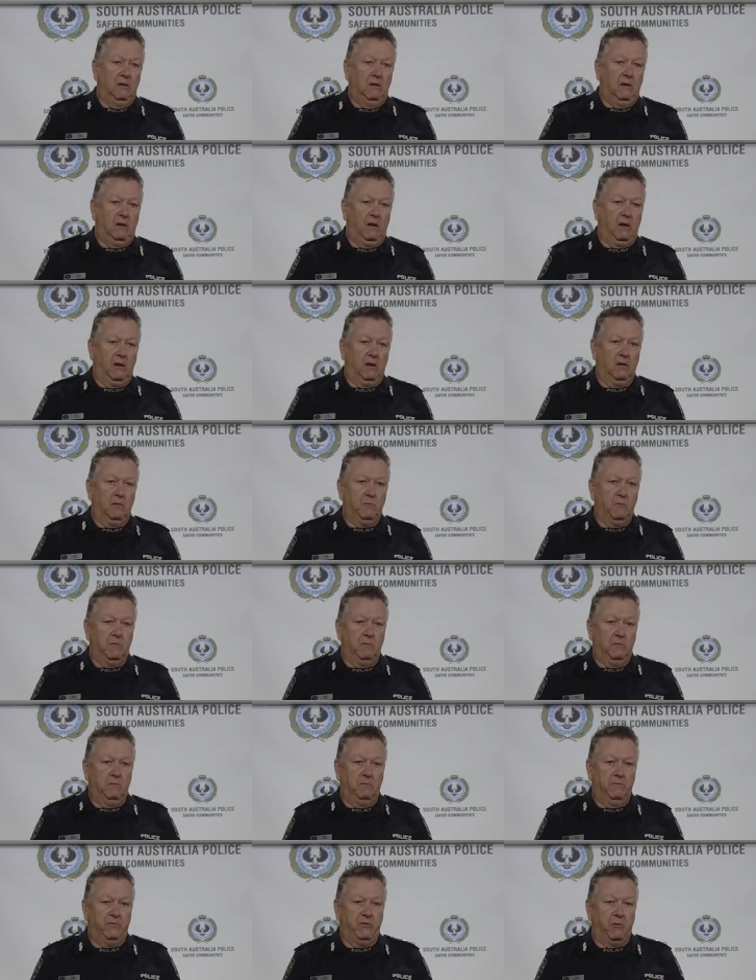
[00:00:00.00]
for
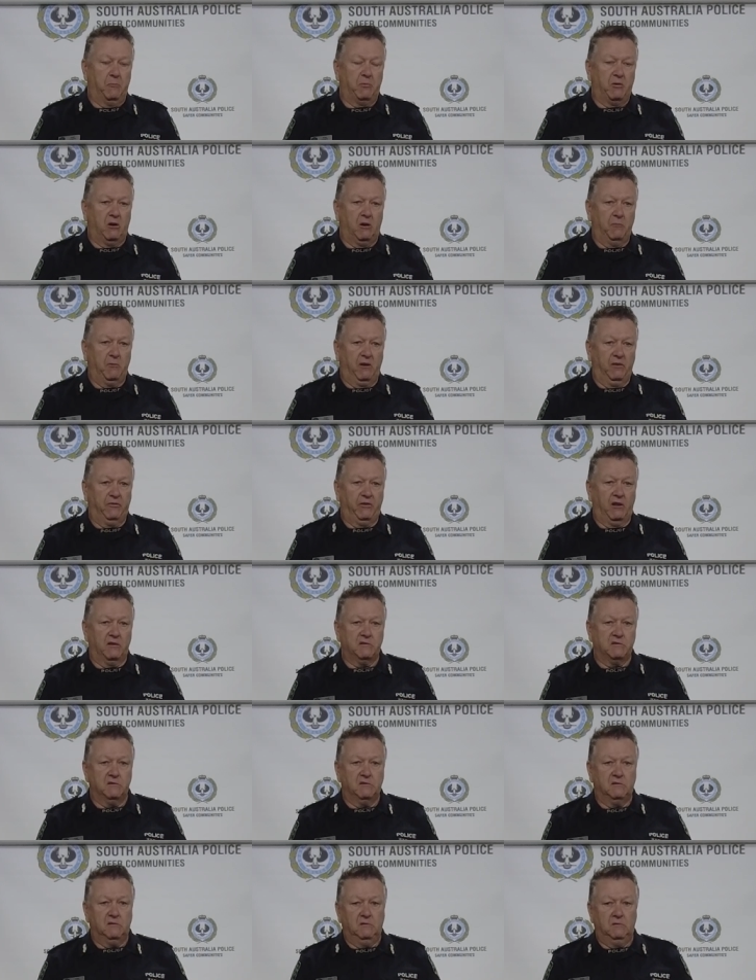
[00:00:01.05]
the primary
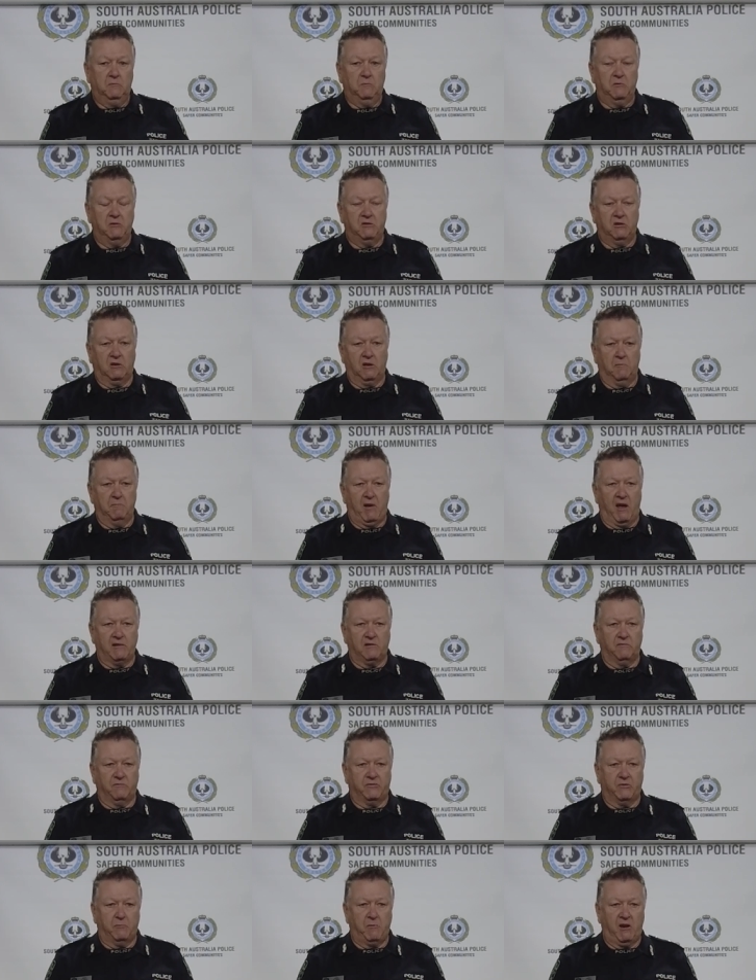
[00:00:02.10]
offences, but you can
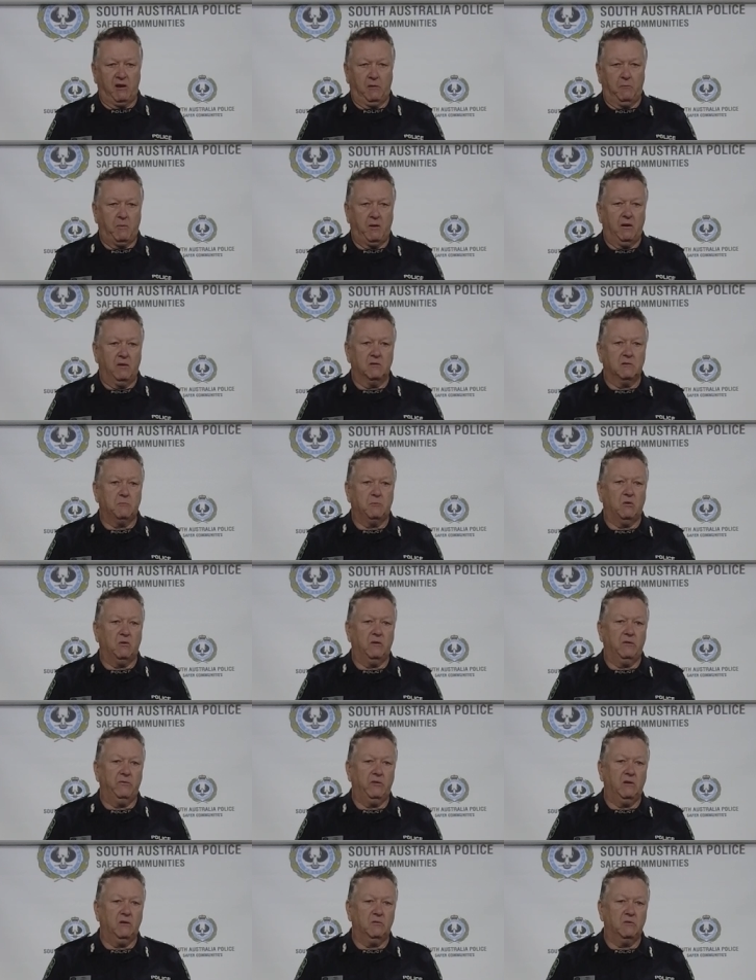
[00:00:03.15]
imagine from any parent's point
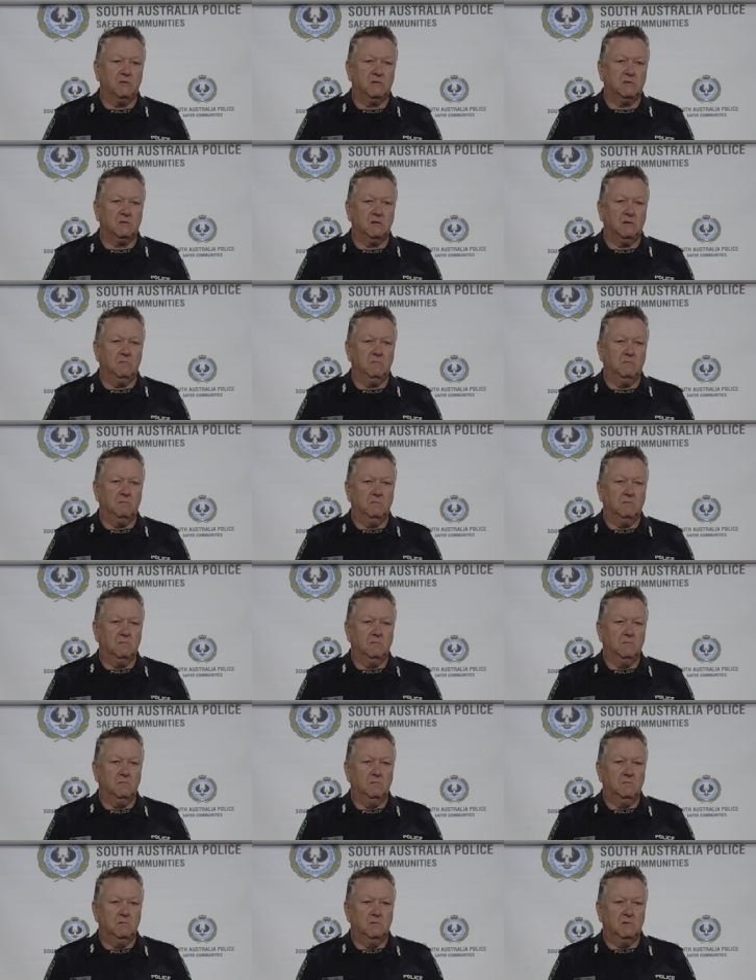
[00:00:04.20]
of view it's
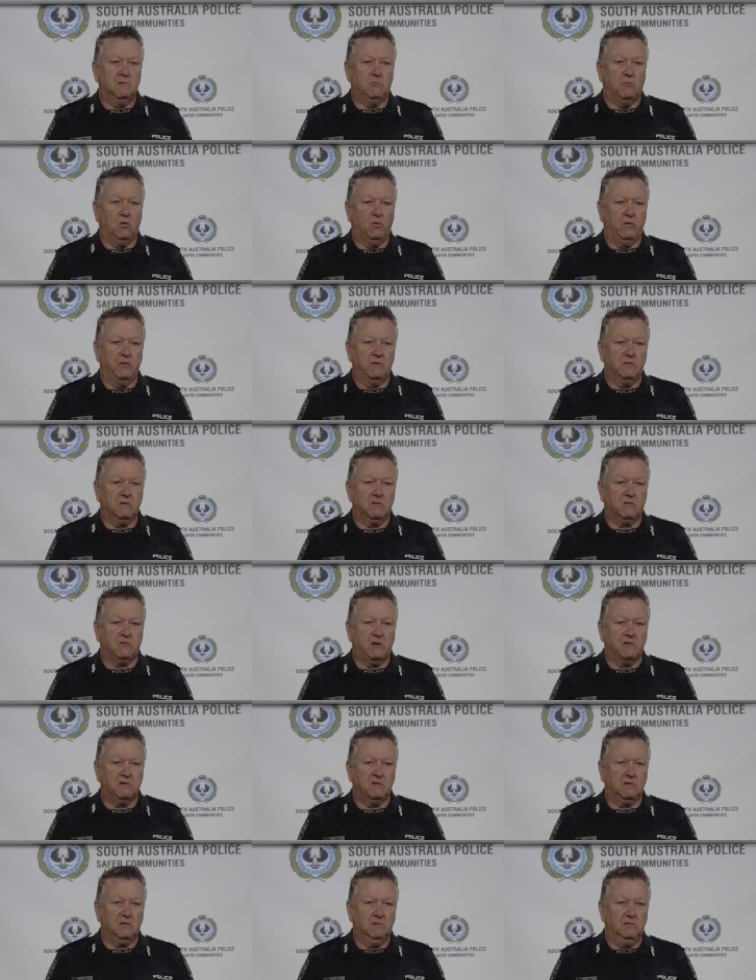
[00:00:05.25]
more than
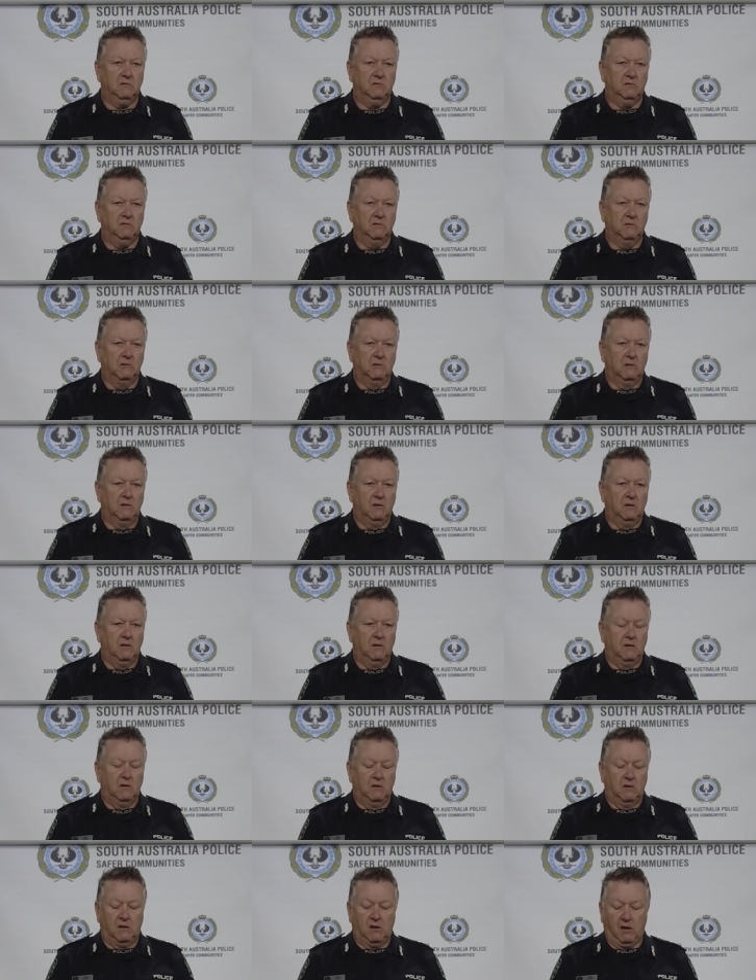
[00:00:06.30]
distressing
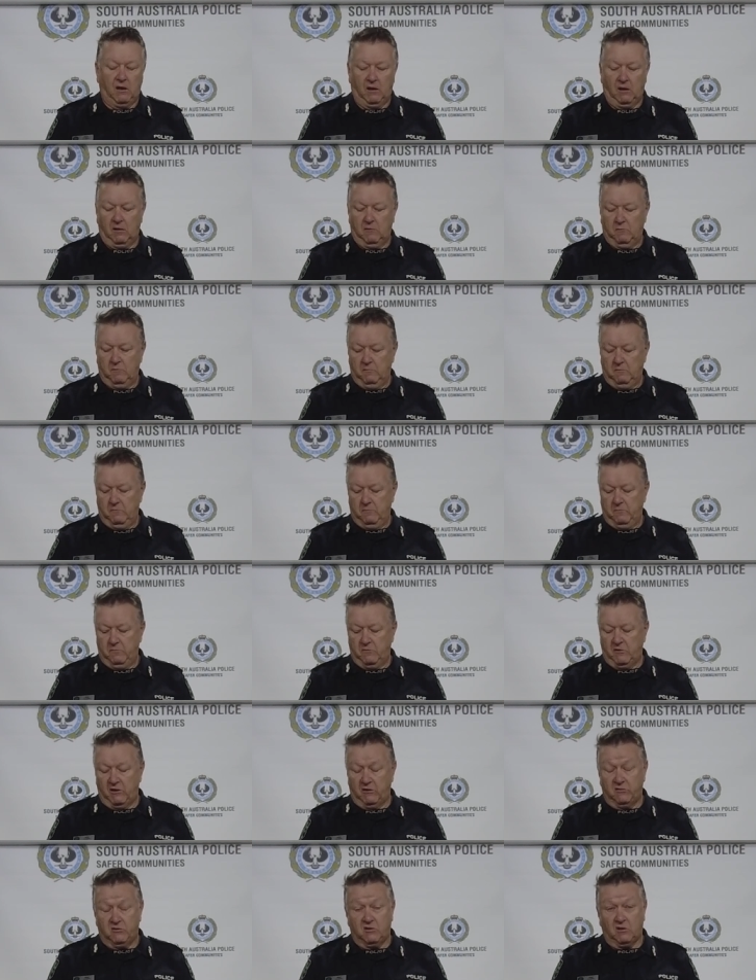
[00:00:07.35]

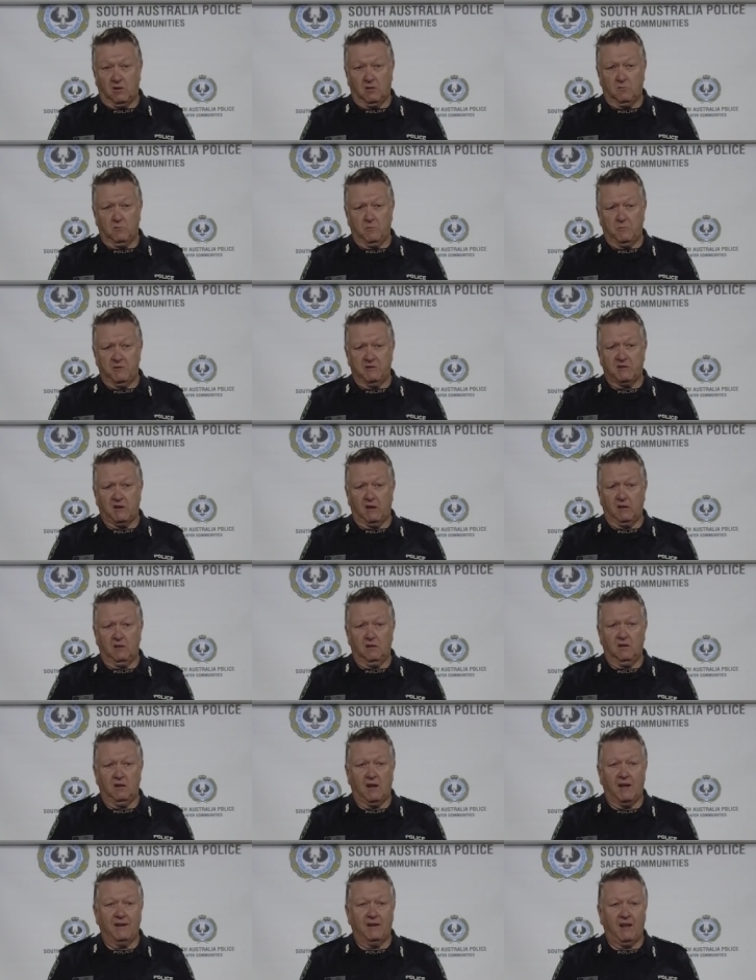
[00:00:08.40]
that a child would be
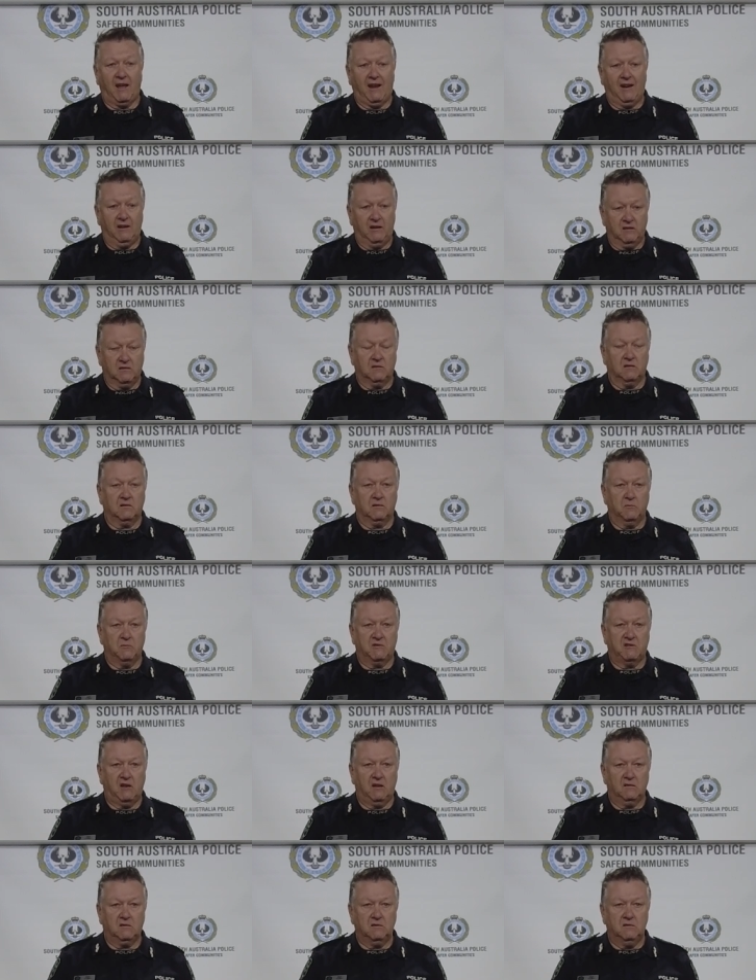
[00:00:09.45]
taken under any
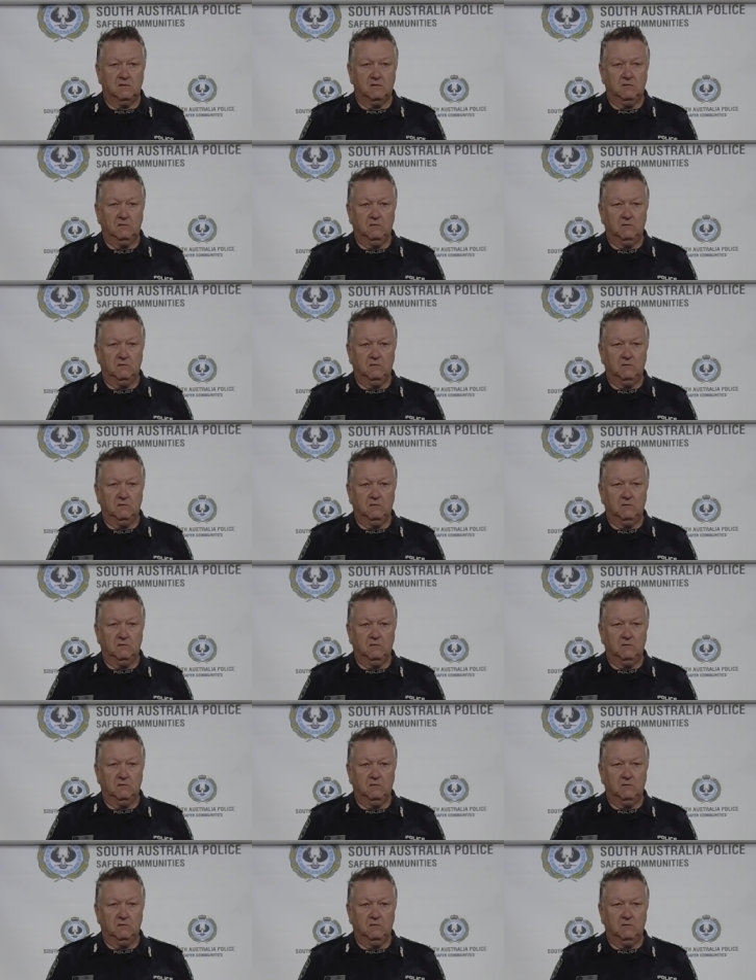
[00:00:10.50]
circumstances.